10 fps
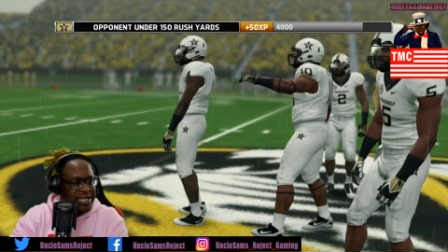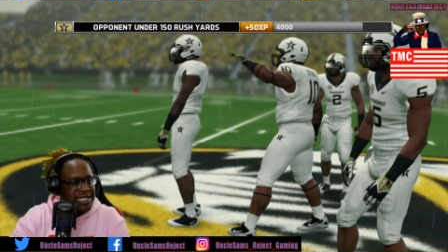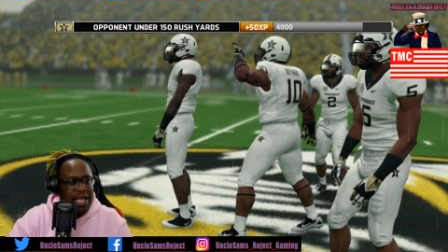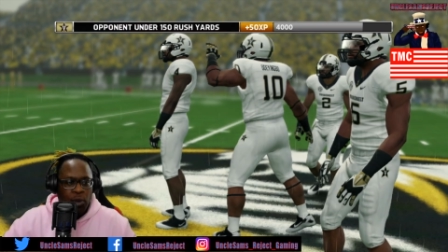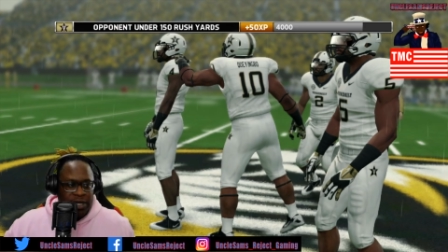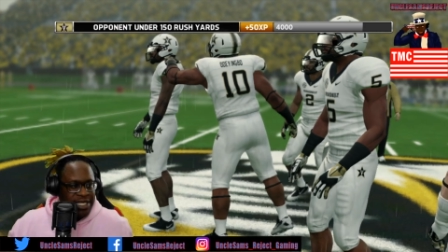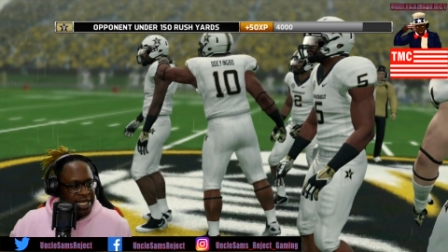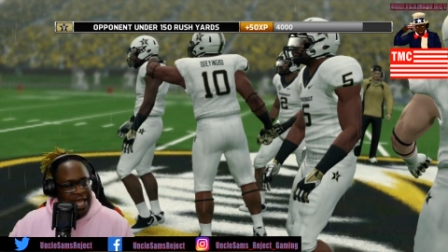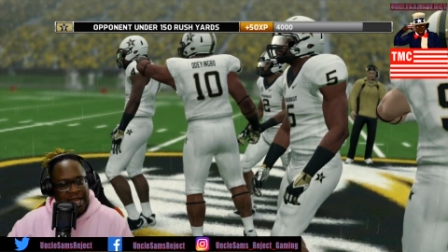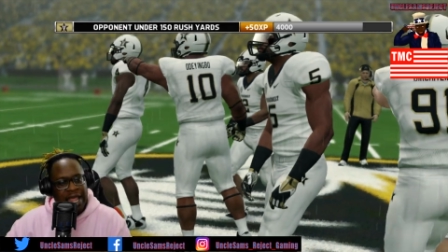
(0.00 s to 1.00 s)
did his thing once
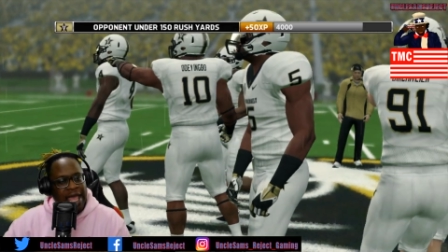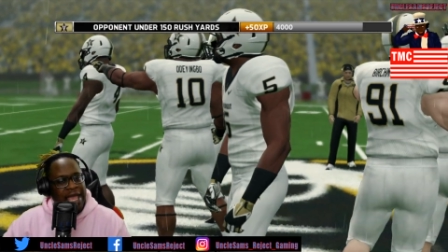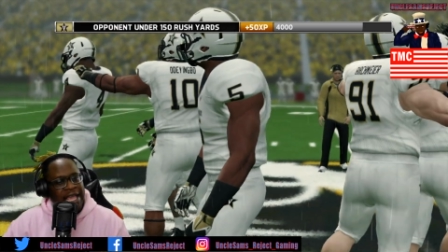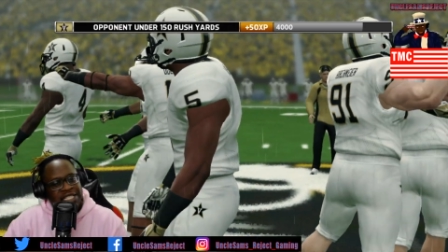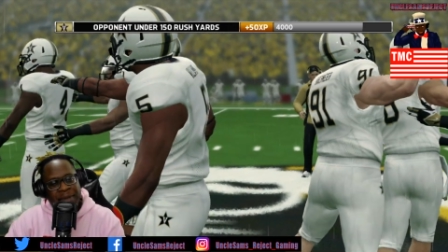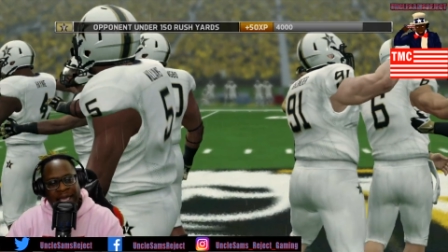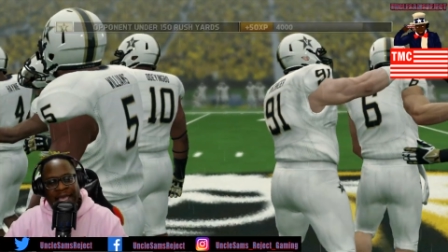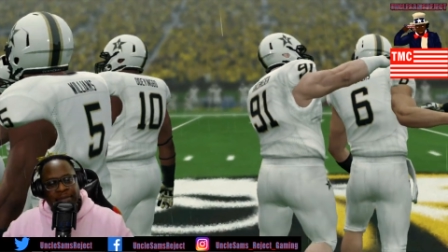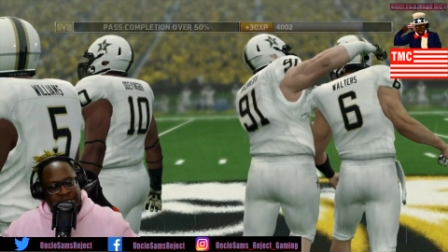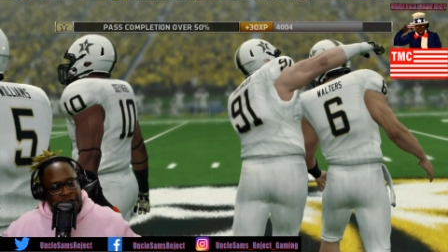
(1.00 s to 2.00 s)
again. He's
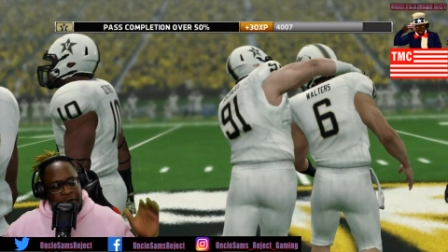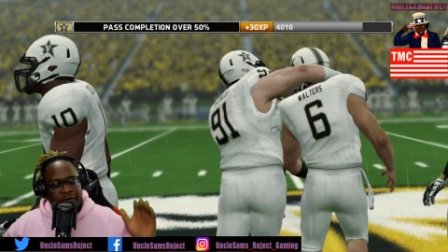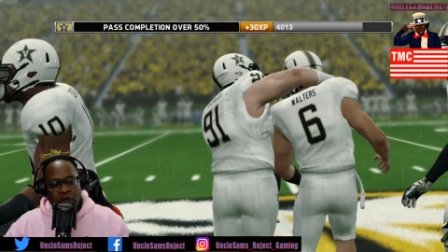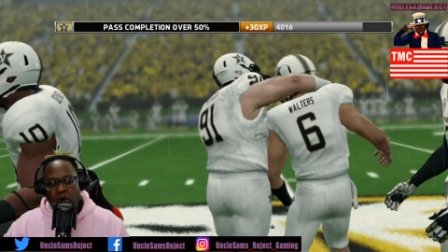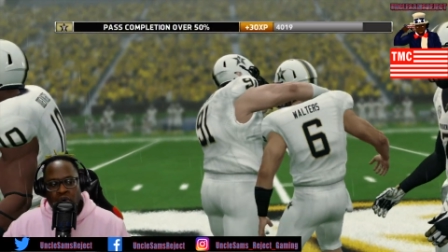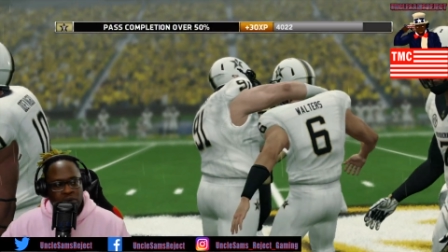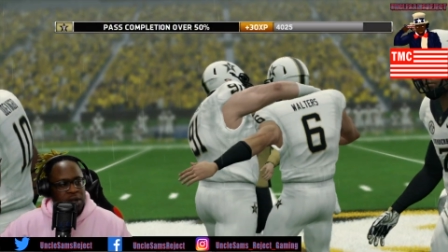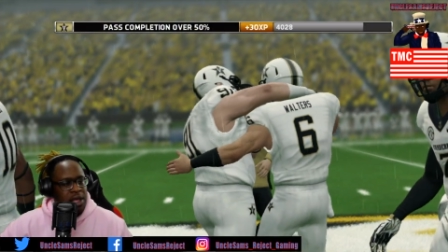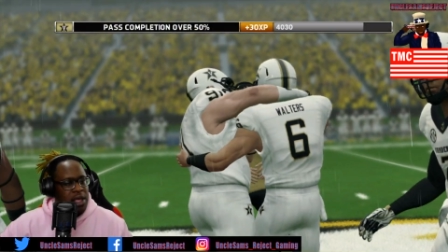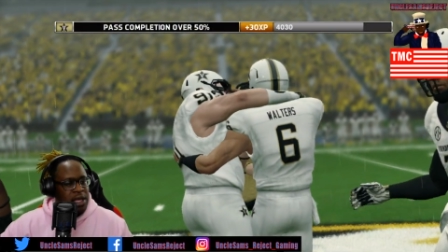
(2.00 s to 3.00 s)
making himself
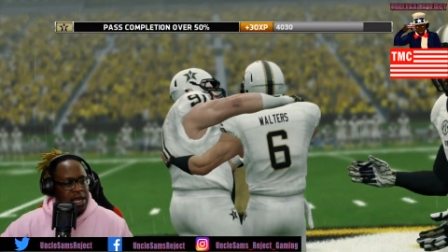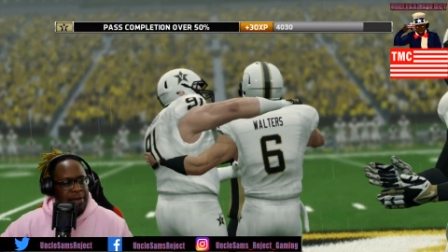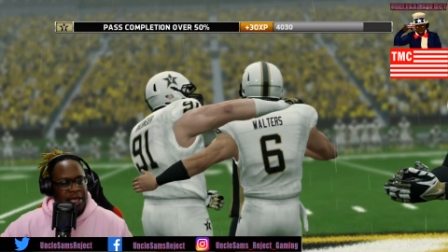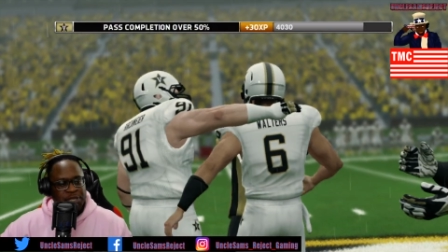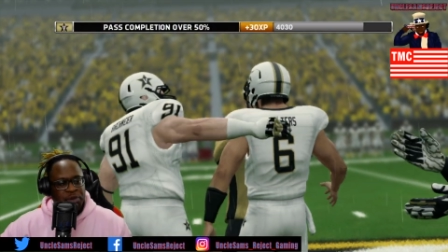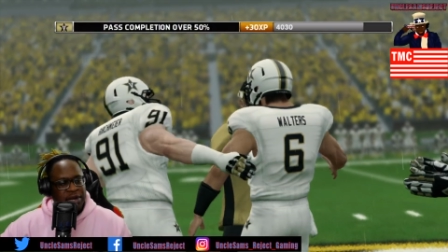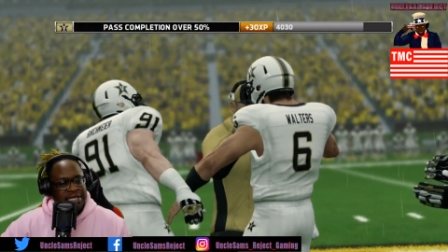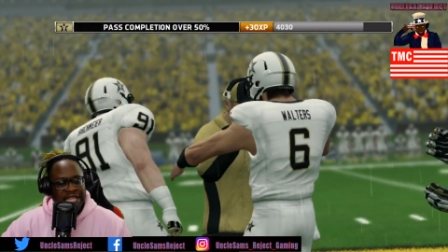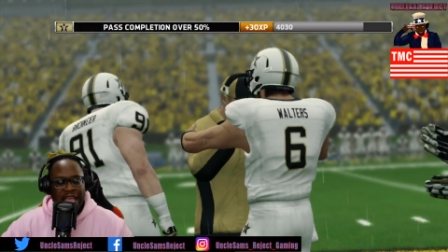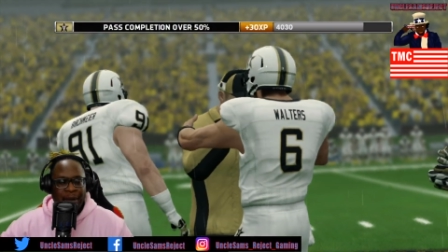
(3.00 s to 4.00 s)
known. You know what I mean? He's
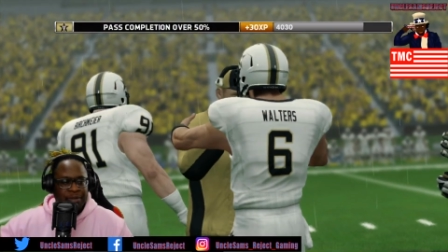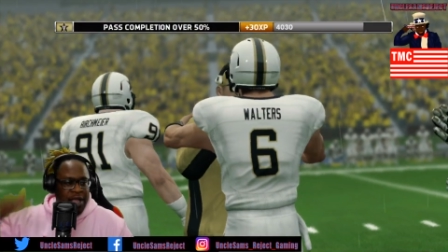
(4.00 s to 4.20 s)
putting his name